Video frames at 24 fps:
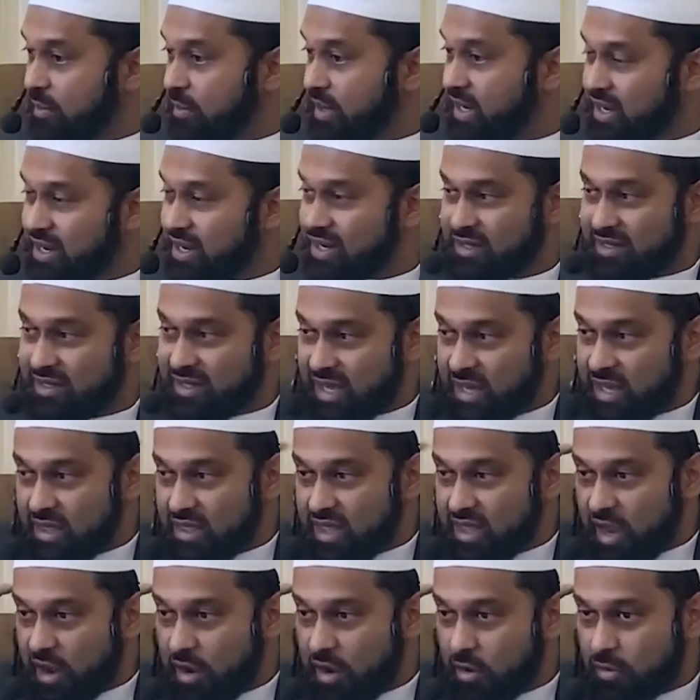because
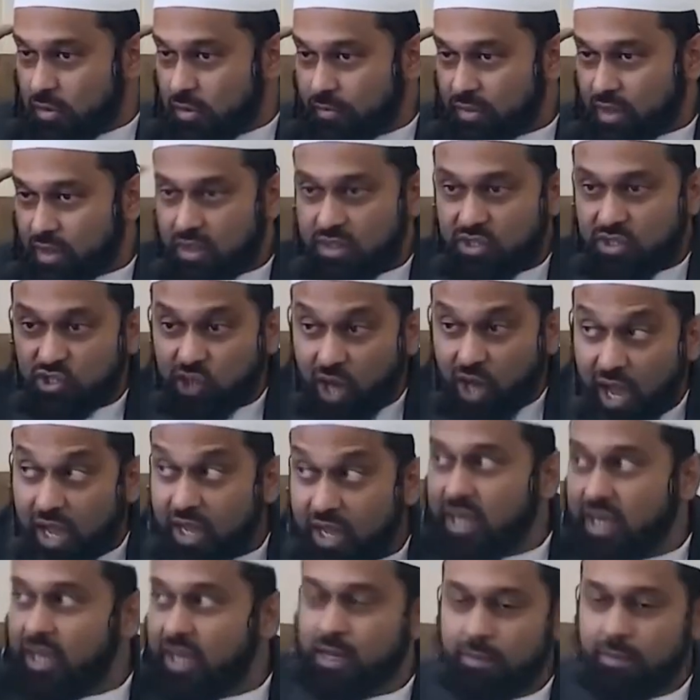in their
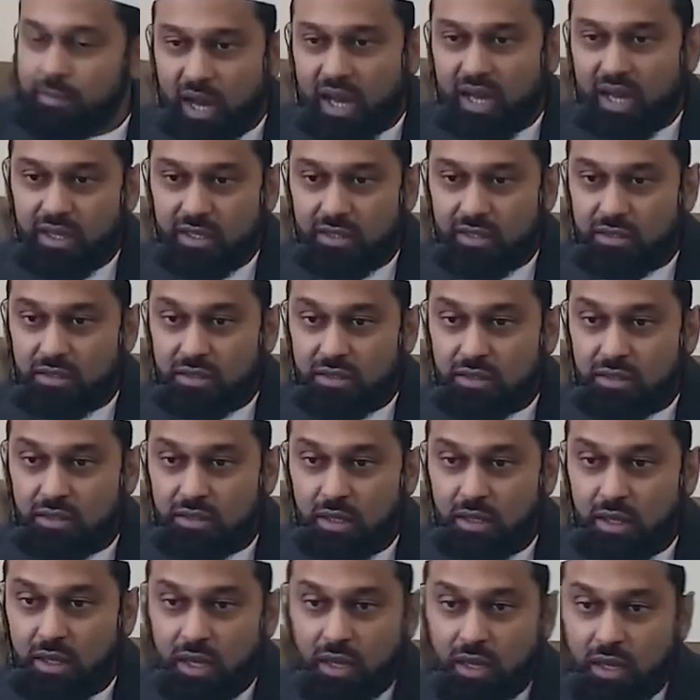Jahili minds,